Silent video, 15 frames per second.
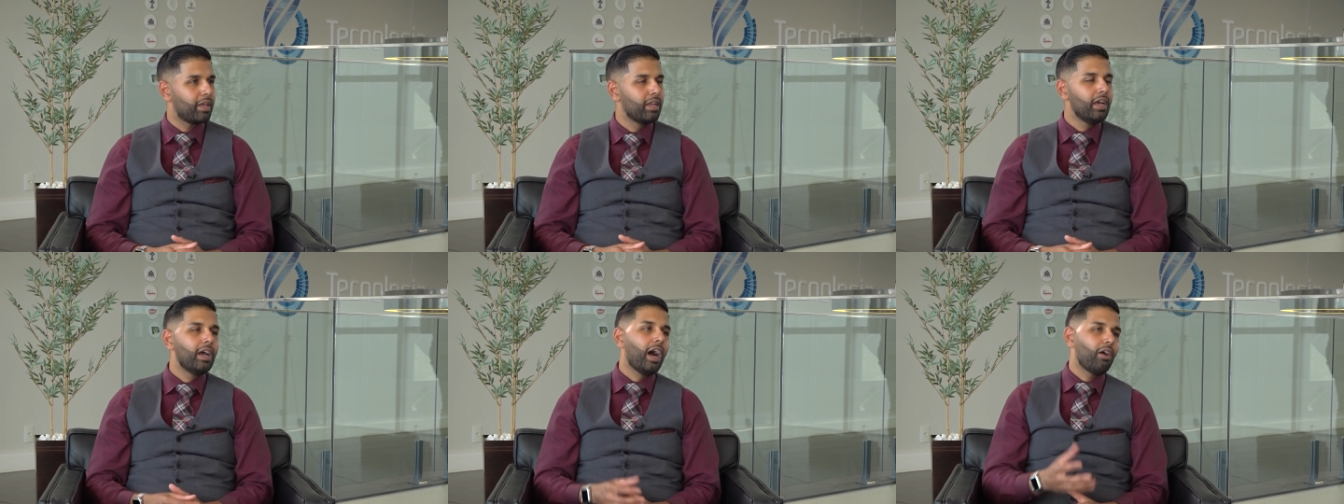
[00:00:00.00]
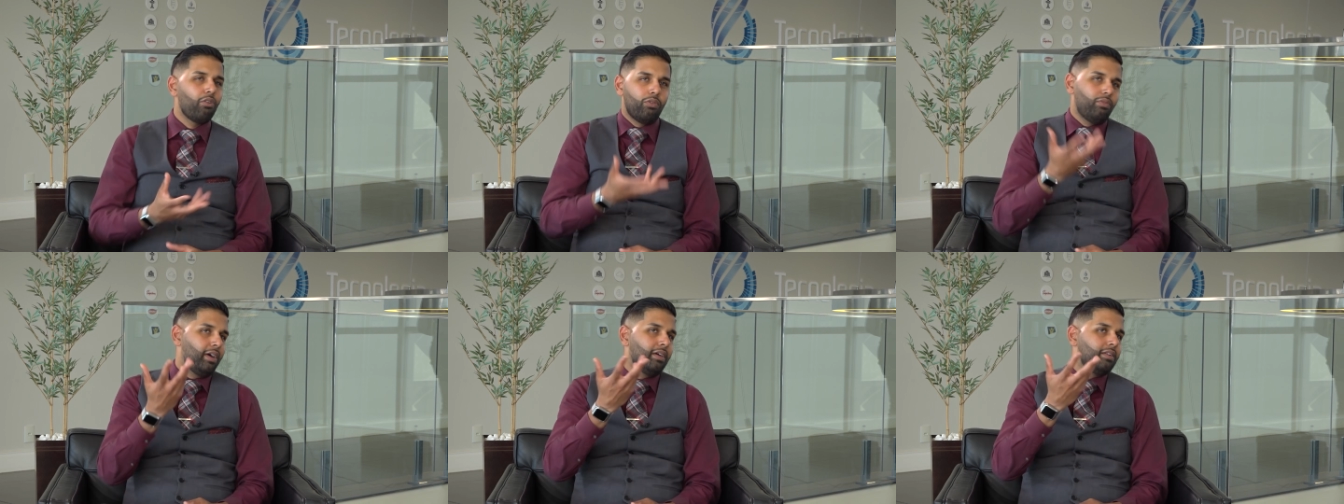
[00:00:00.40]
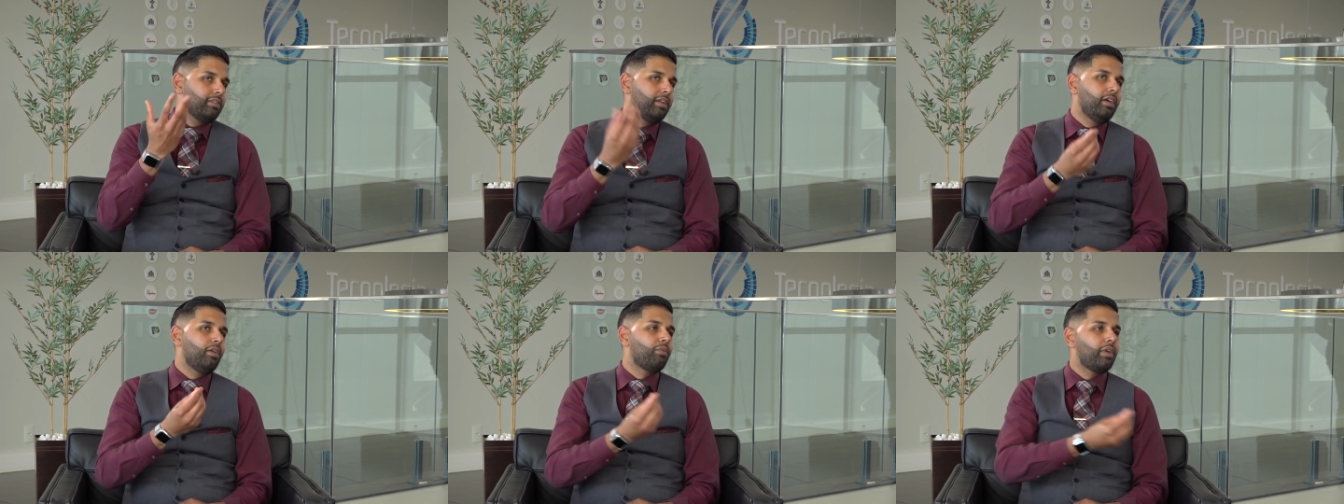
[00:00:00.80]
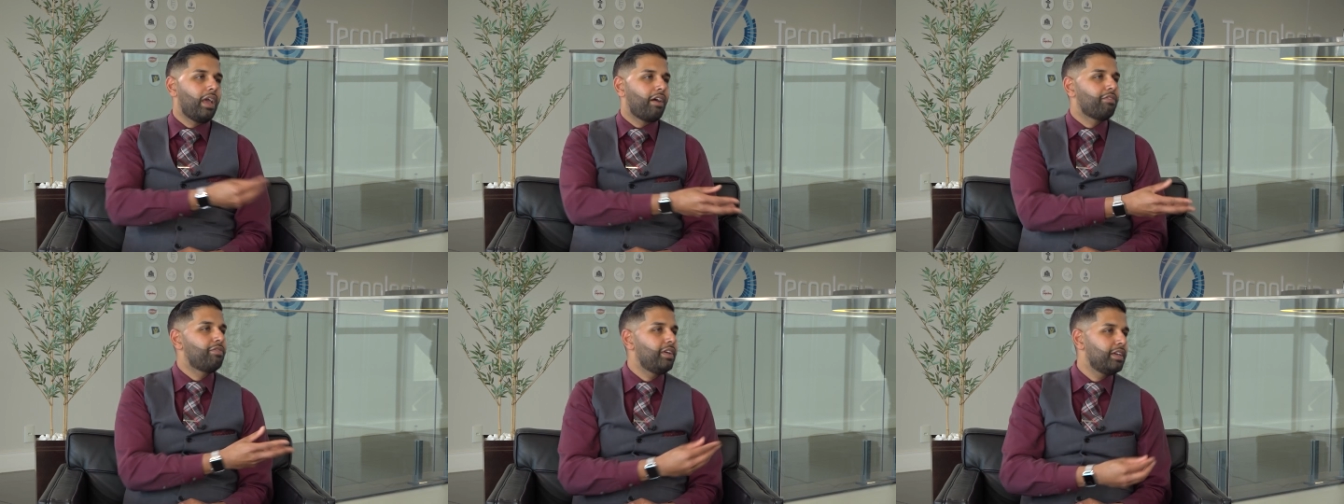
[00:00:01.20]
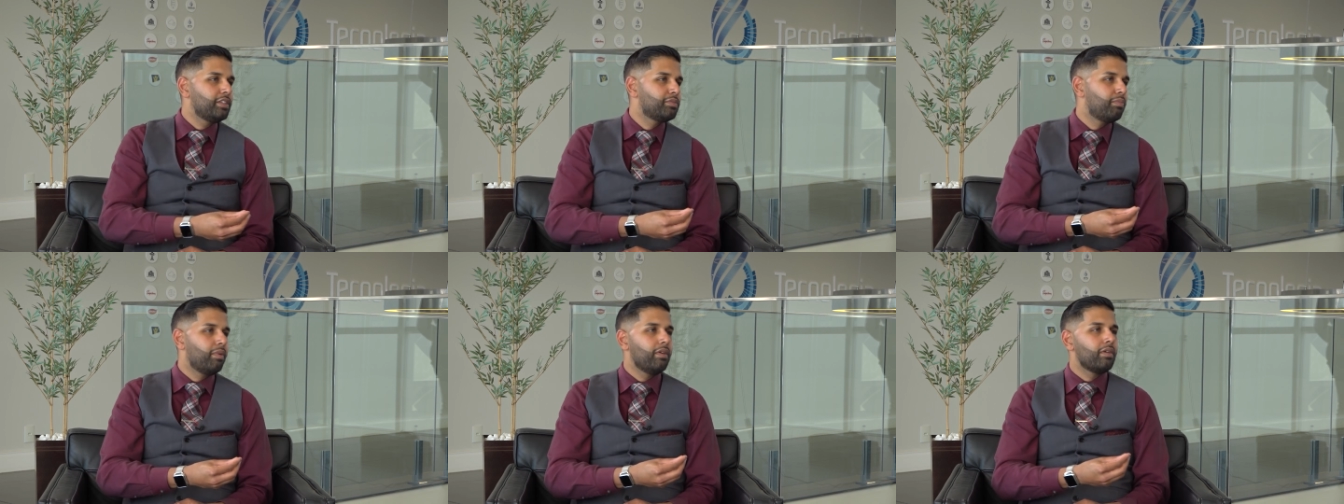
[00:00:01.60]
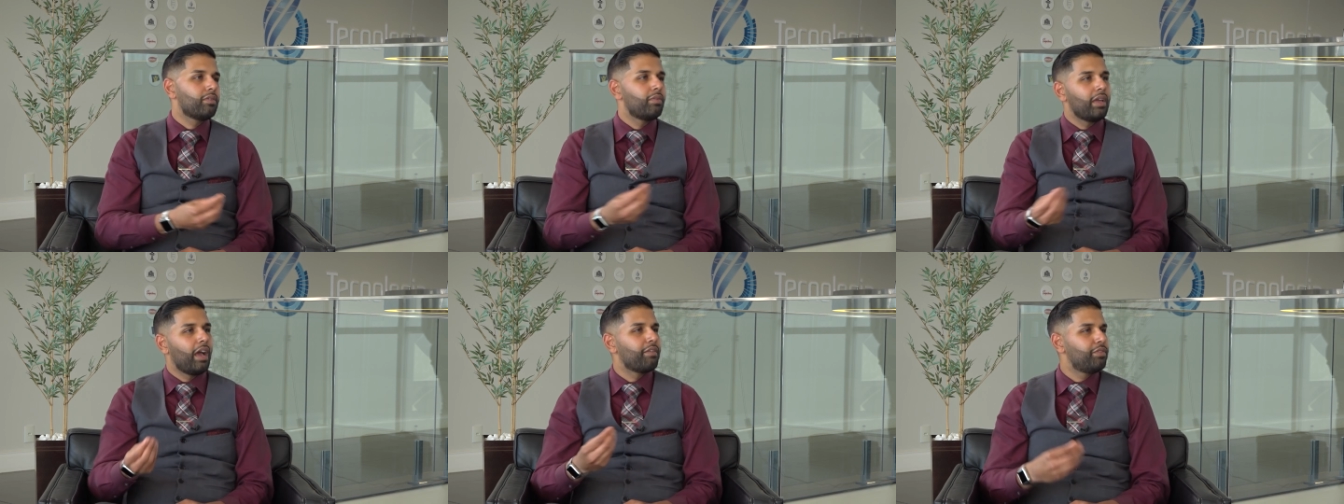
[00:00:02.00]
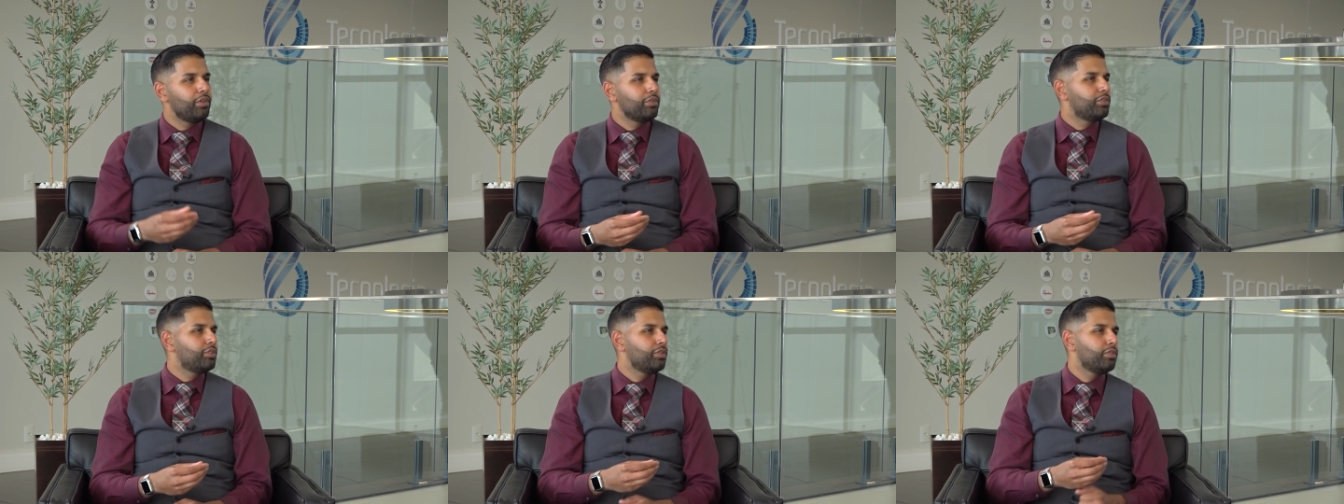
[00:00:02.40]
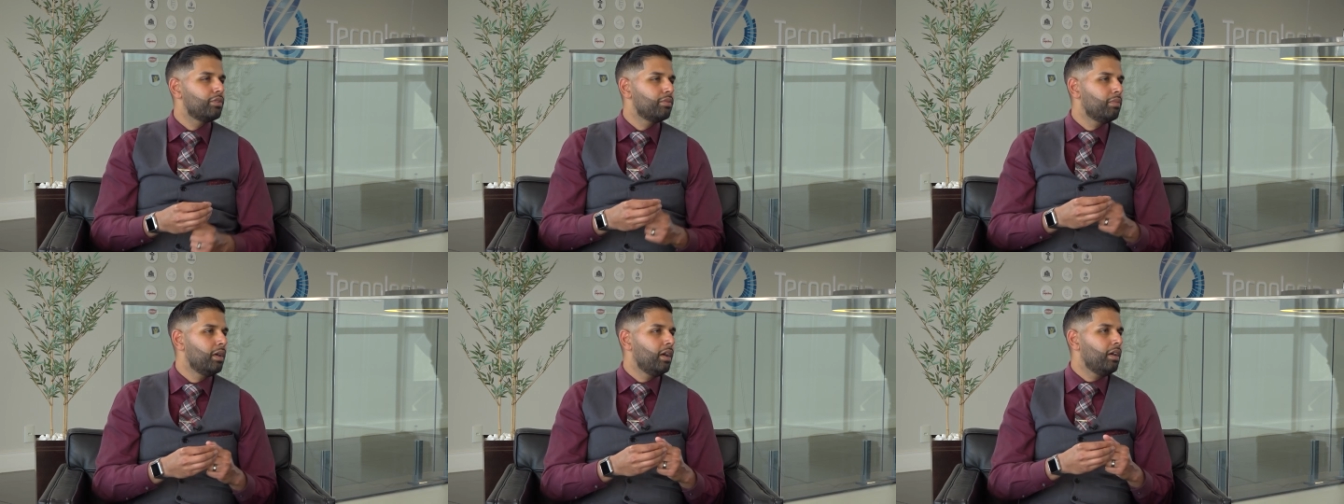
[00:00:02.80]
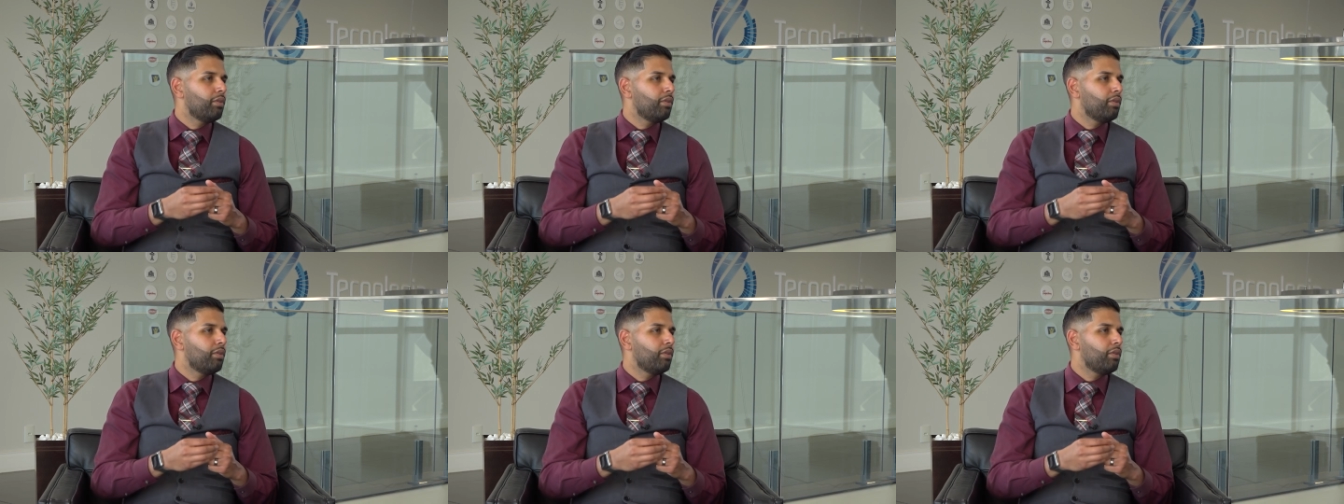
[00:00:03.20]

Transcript: it? Oh, well, we have Facebook, we have YouTube.